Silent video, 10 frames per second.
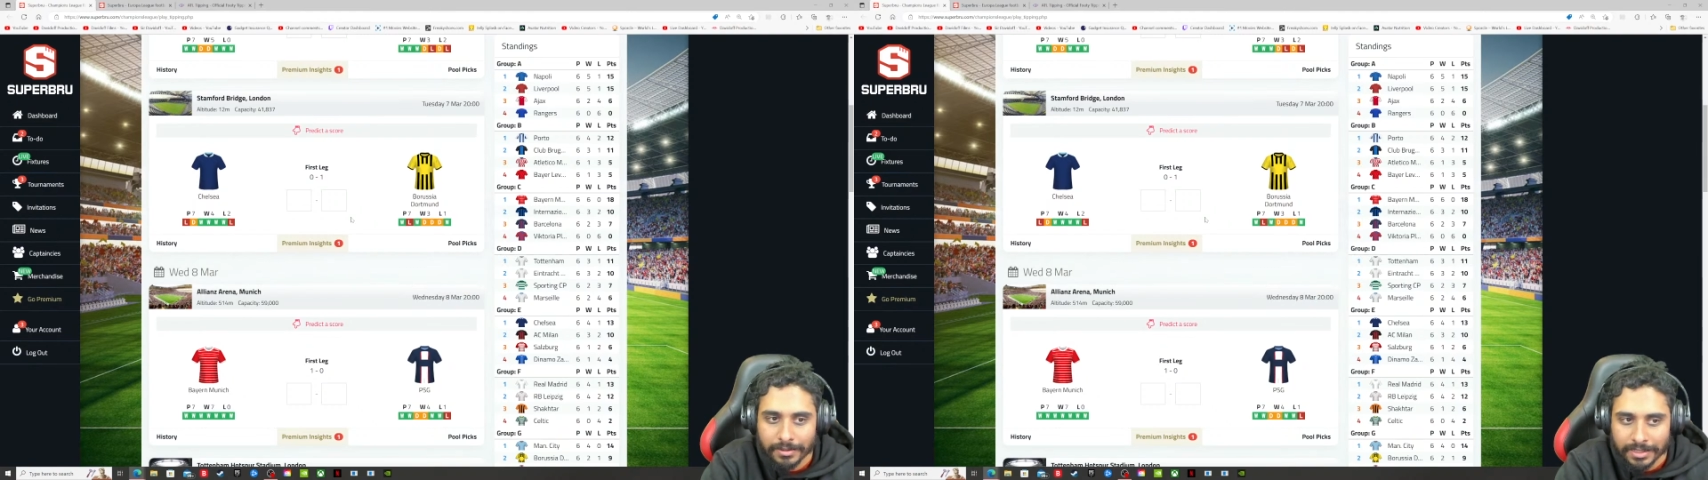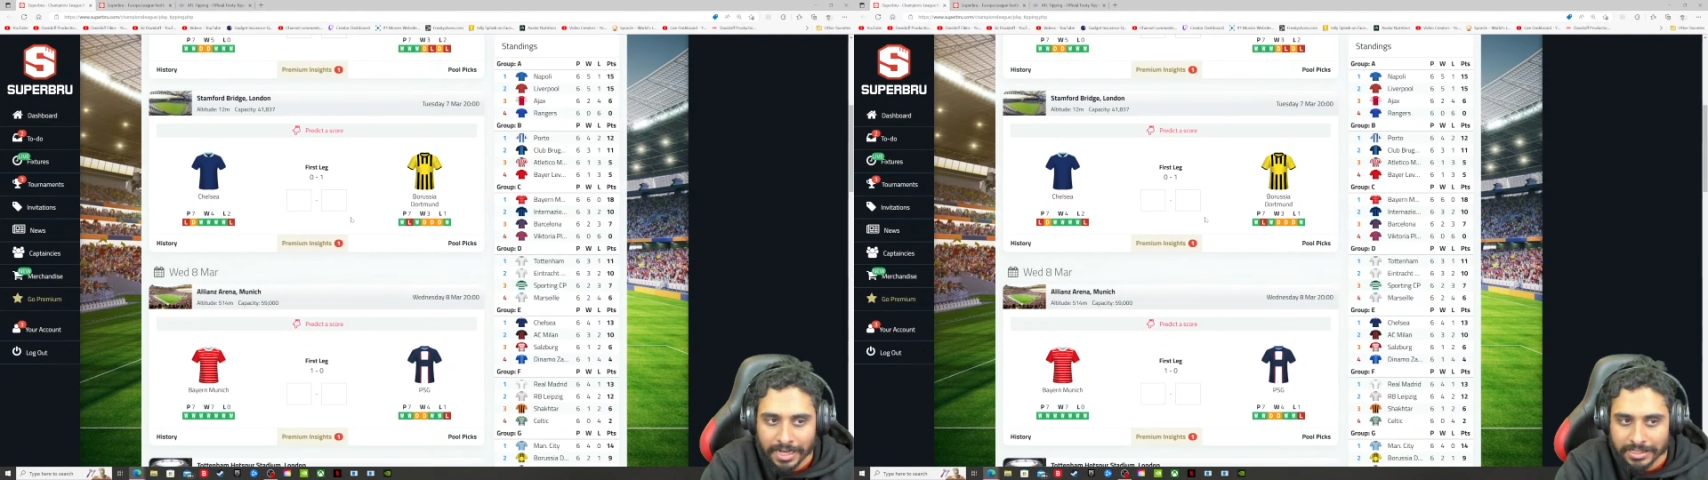
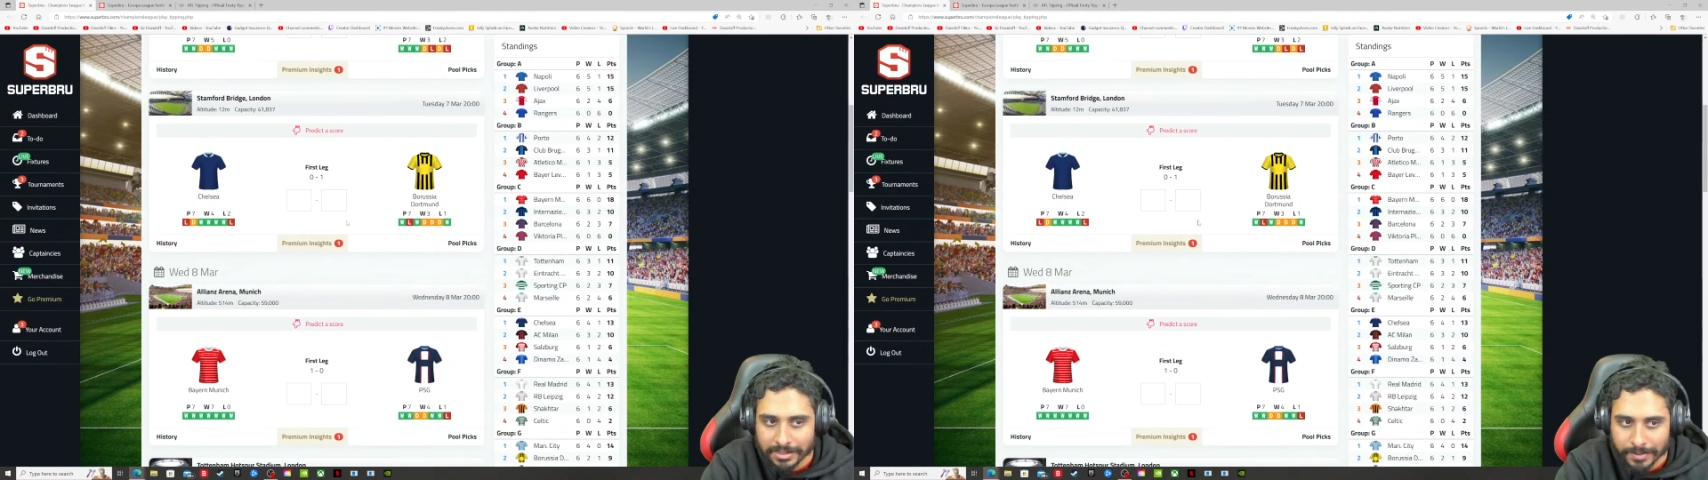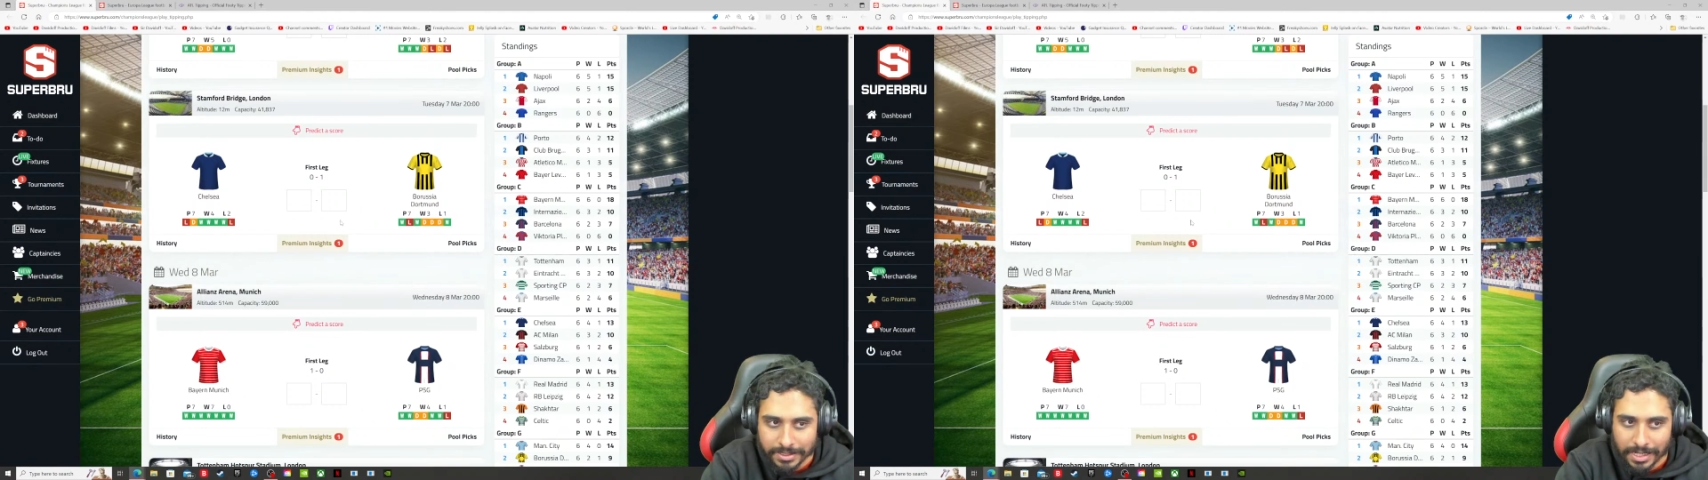That has
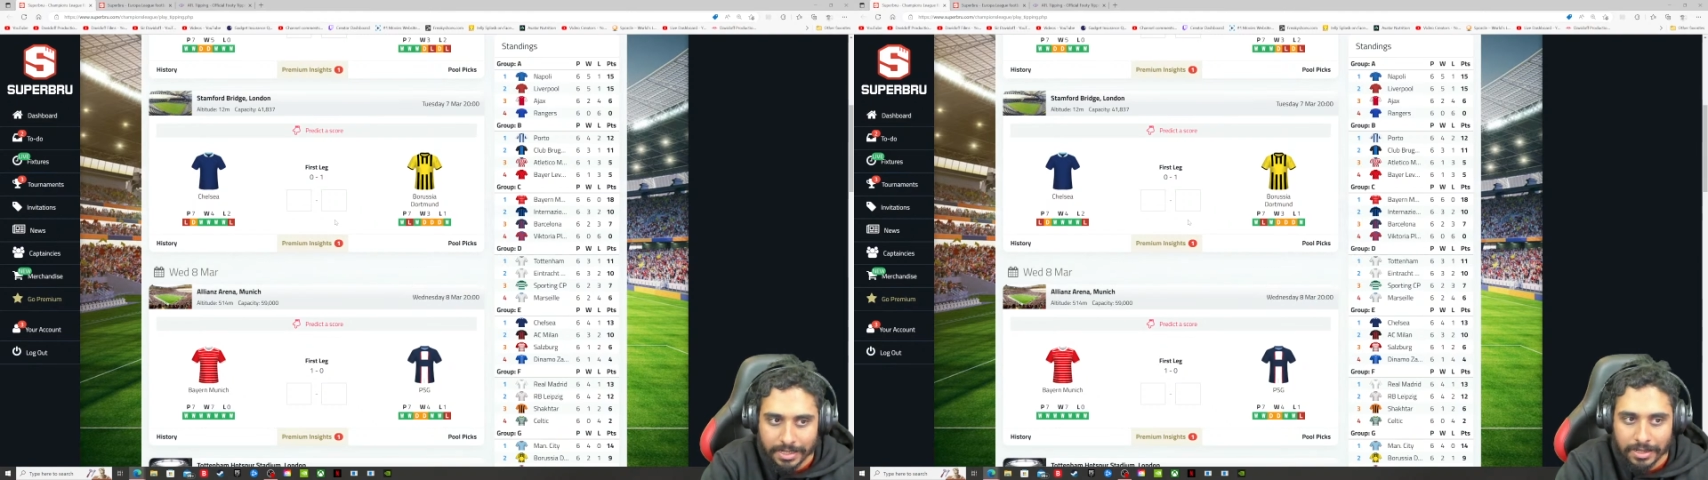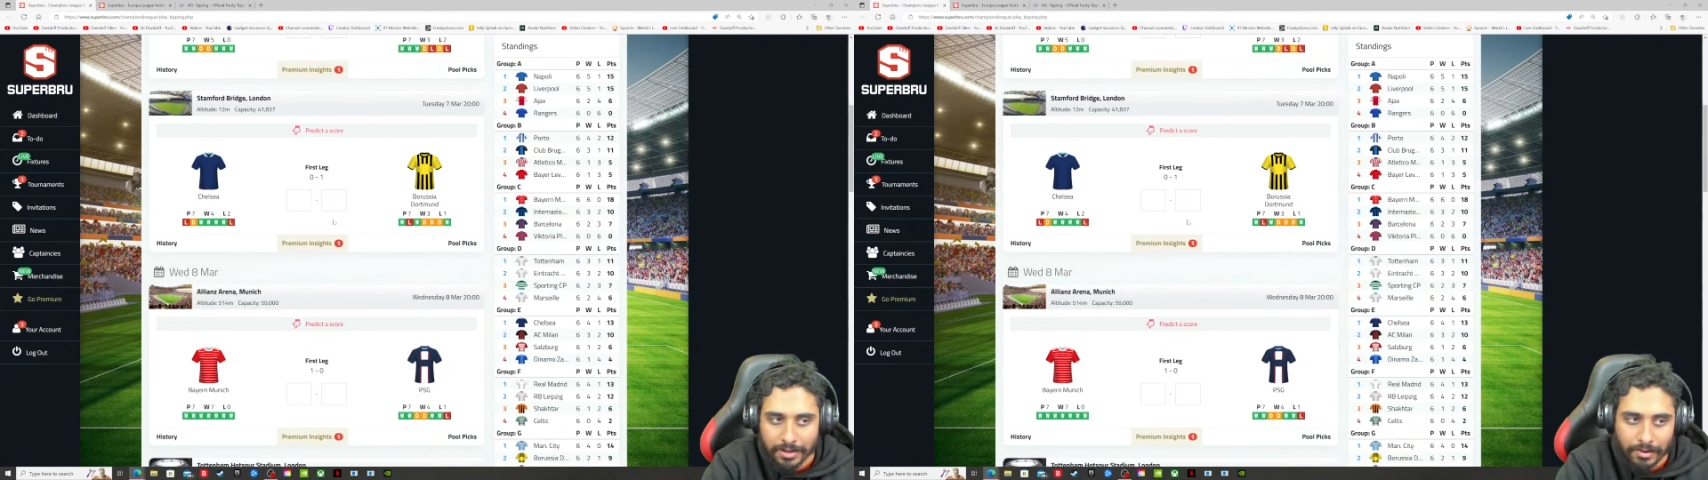to be said.
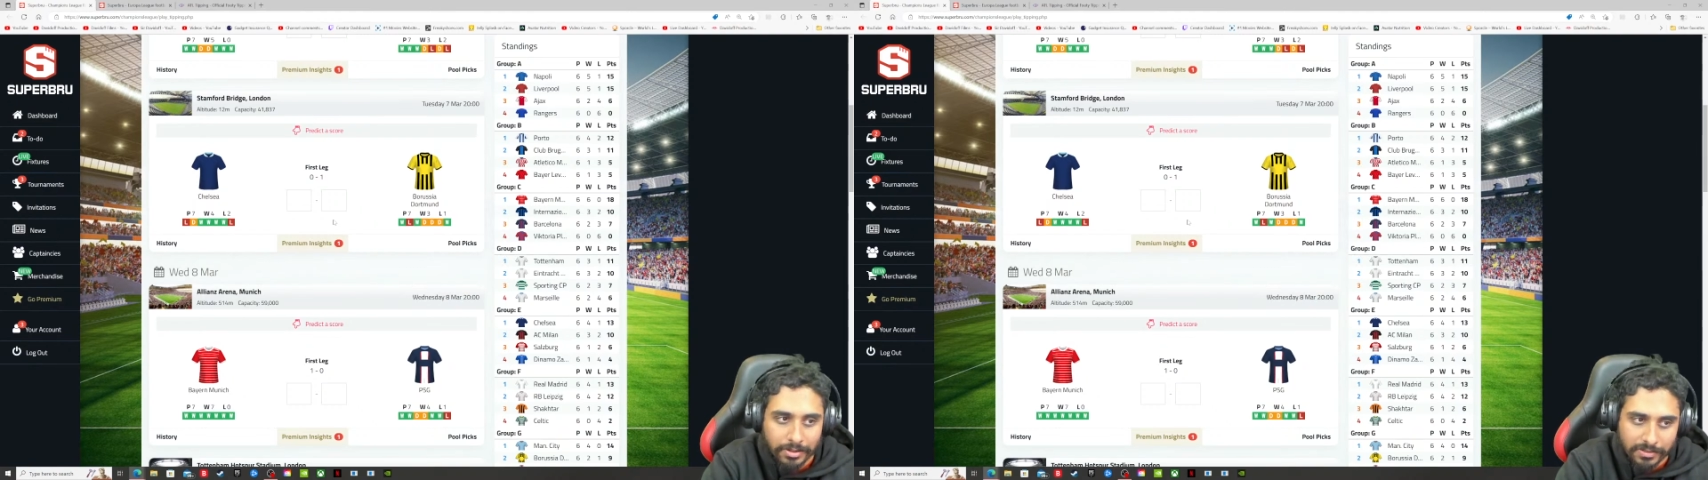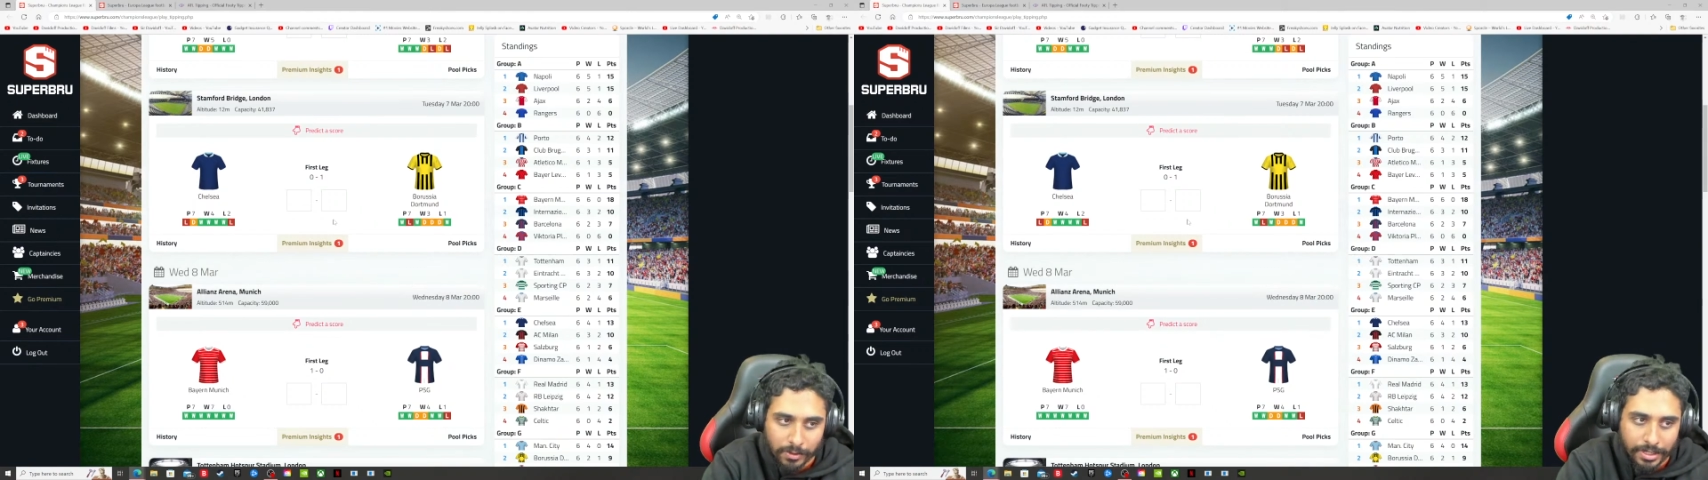They only
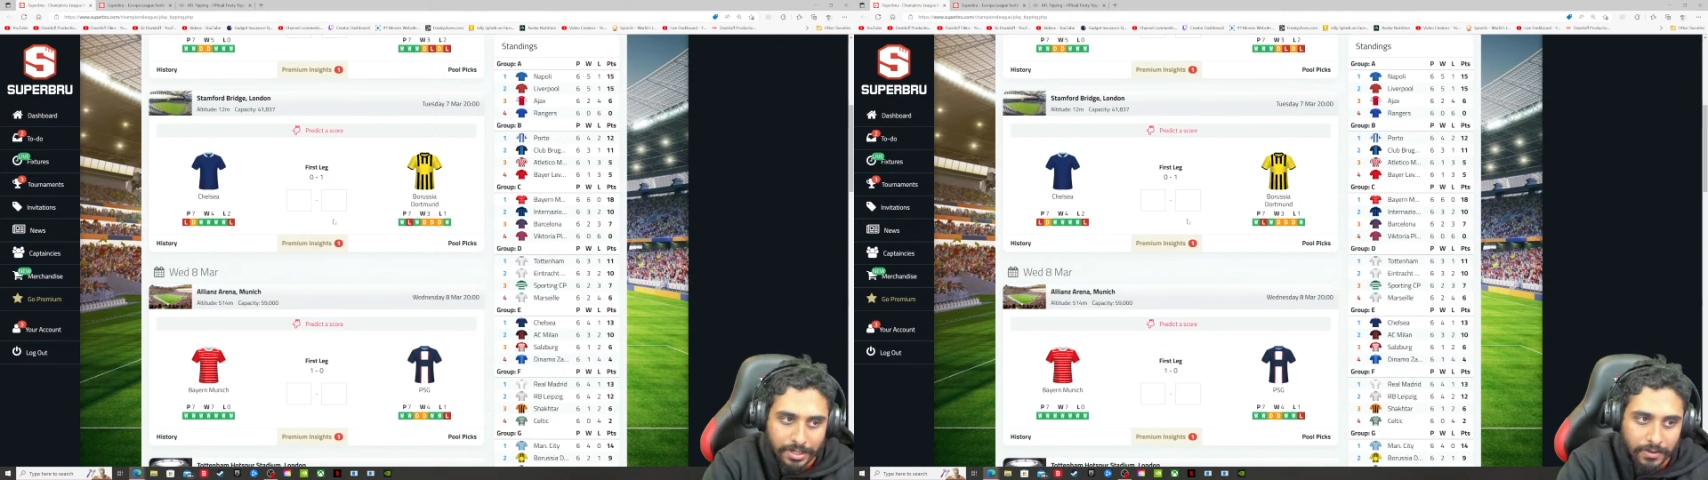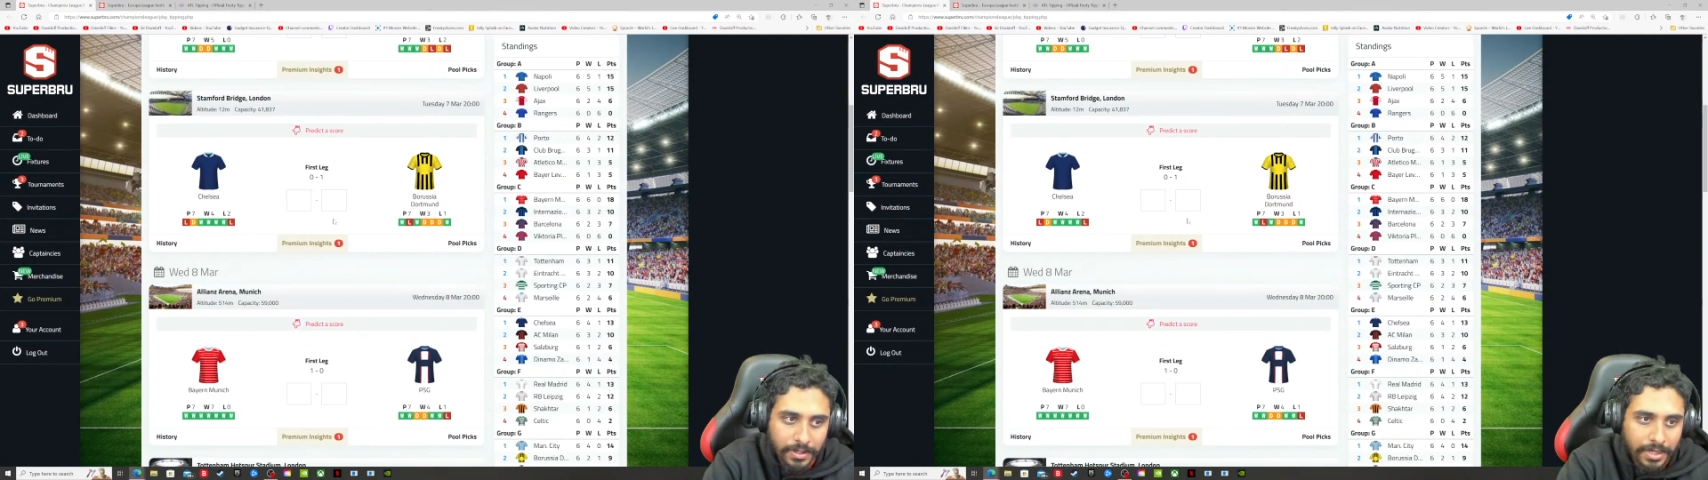lost 1-0.